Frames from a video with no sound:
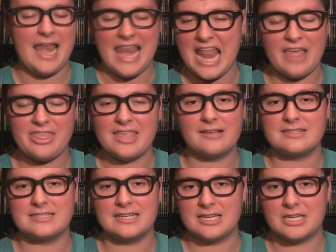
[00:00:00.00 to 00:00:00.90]
Nothing
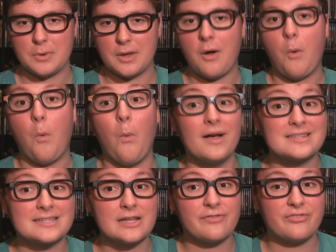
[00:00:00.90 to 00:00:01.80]
else to do it.
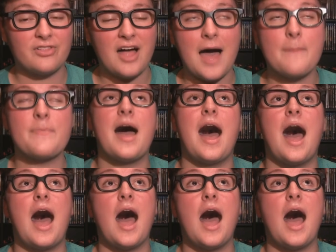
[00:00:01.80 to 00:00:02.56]
What's going to flop?